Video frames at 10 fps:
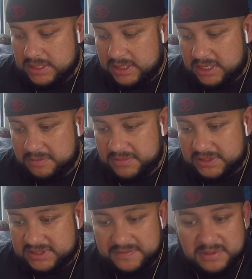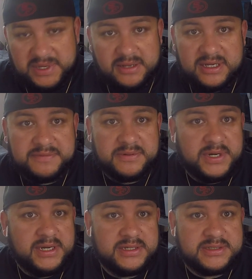I was giving them out left and
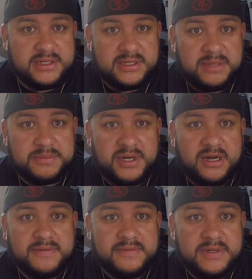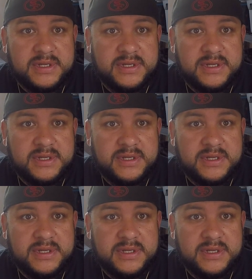right. I just couldn't keep them off.